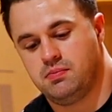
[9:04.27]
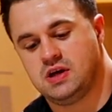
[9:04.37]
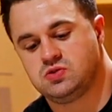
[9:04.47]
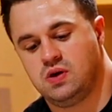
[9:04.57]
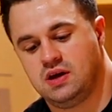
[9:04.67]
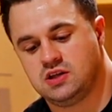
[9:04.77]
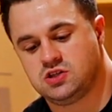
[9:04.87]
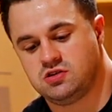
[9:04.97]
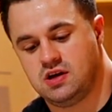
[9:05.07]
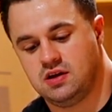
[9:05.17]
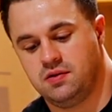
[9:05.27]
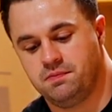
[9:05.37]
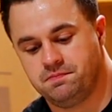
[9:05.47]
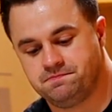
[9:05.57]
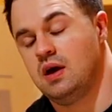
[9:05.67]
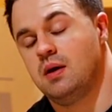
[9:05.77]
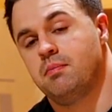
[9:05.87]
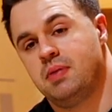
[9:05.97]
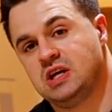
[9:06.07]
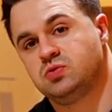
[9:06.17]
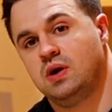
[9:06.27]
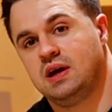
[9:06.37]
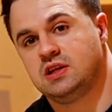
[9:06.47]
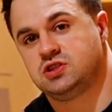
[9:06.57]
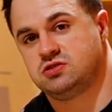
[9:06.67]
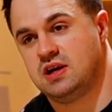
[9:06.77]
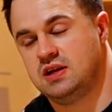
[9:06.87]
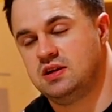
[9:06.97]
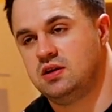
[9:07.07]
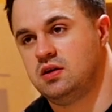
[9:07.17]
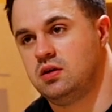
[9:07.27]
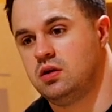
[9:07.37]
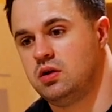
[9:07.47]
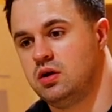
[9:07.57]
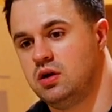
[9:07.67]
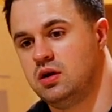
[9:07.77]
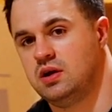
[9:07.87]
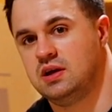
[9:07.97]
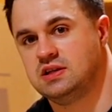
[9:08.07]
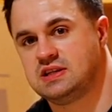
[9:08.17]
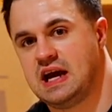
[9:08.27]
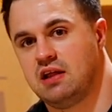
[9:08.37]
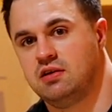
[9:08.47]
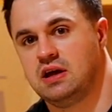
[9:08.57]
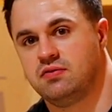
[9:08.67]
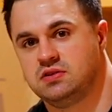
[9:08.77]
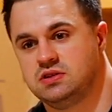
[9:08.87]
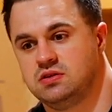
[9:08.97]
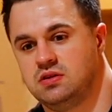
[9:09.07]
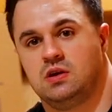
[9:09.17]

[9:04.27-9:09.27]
Best way to get shredded. Best way to get shredded is calorie deficit.